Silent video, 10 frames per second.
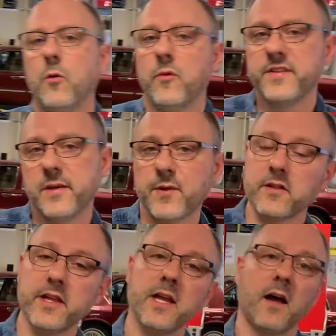We
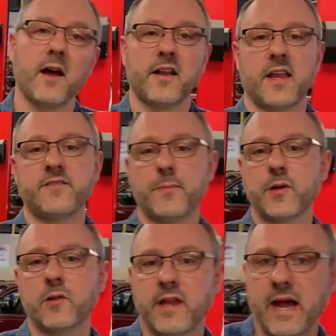typically, on a
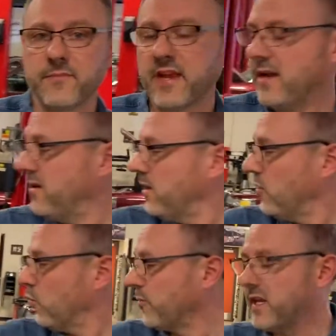typical lab day,
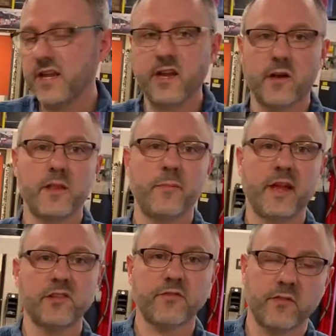we'll meet here at the
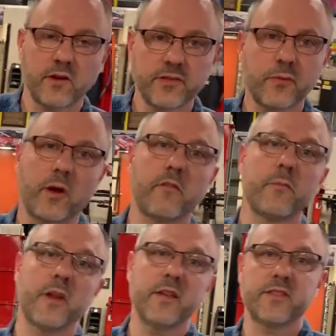bench first where
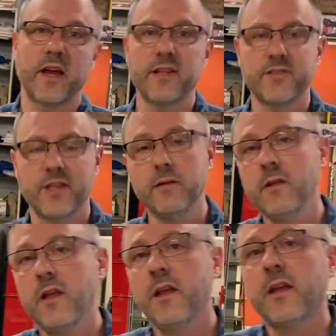everybody signs in
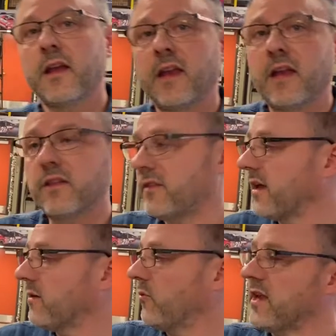and
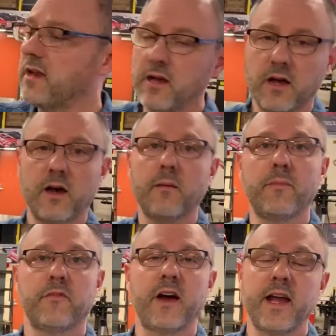then we uh,
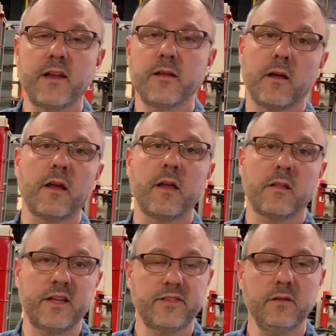provide a
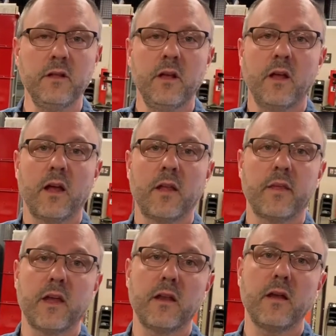lesson and
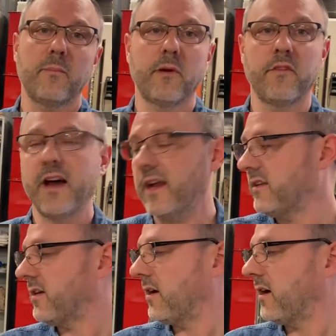then
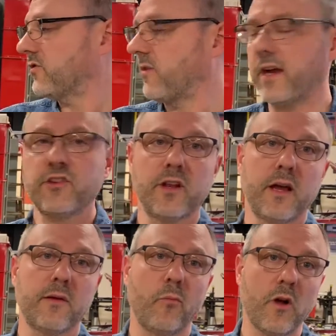provide uh, direction
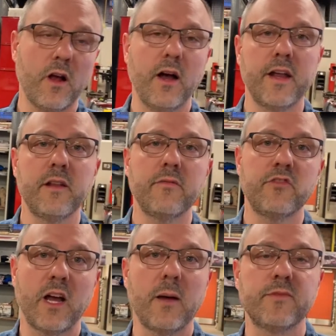on what kind of
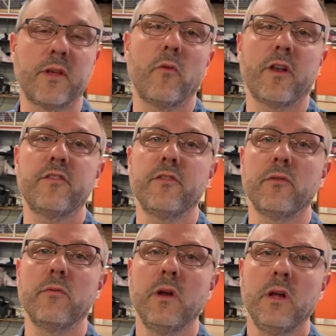jobs they want to
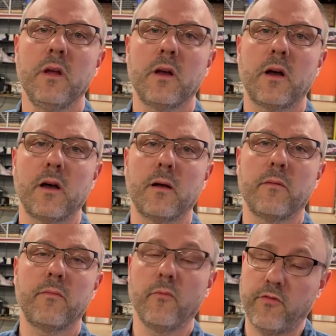do uh,
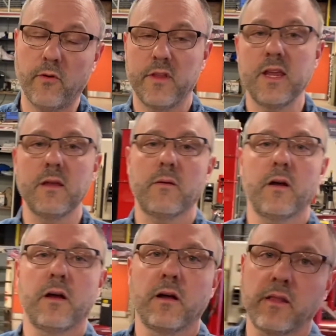for the
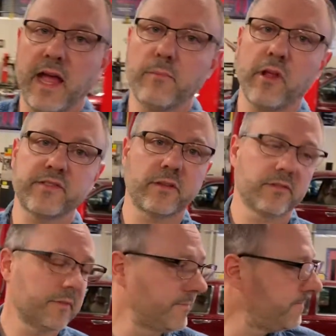uh, lab lessons.